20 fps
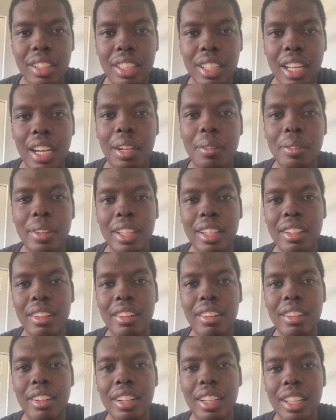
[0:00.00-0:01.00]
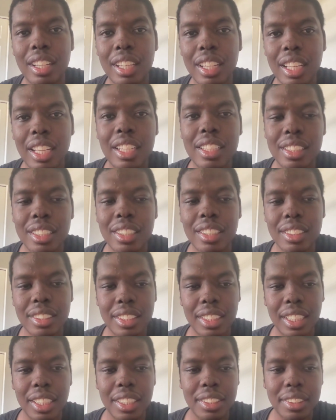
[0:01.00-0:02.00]
coming into the
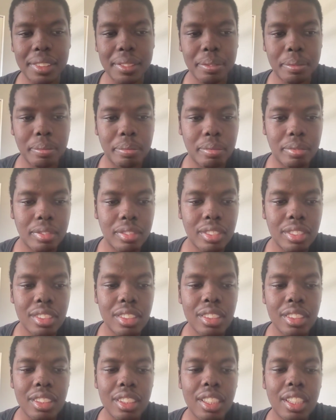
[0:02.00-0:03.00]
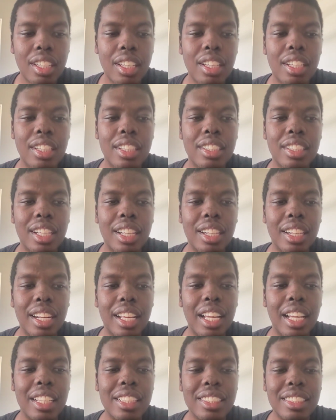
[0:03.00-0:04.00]
season. The
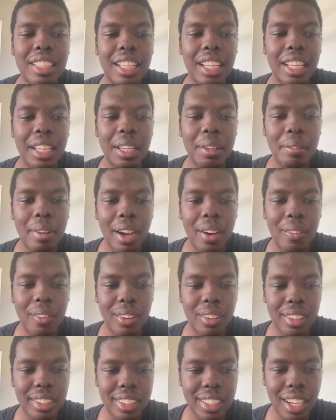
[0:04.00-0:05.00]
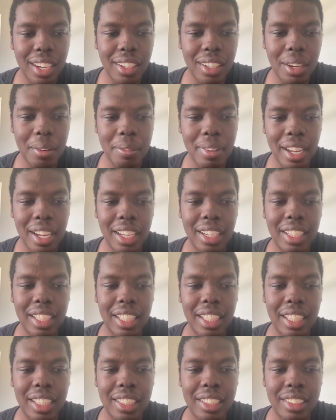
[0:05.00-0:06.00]
next team I want to talk about
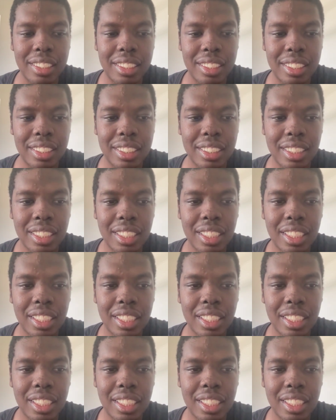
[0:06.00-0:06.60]
is